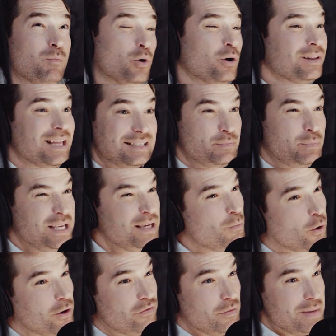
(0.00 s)
more or less being
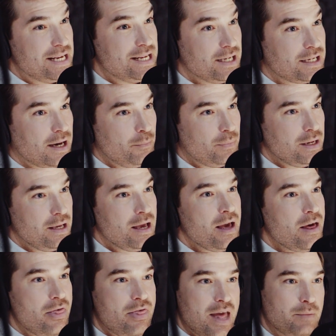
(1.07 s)
more of a media company
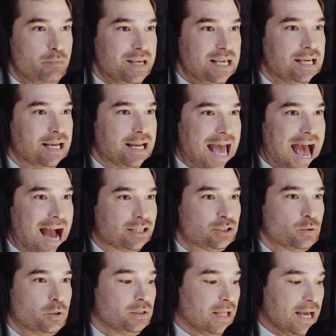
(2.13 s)
than being an
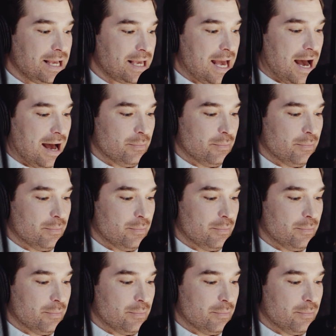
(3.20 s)
actual, like,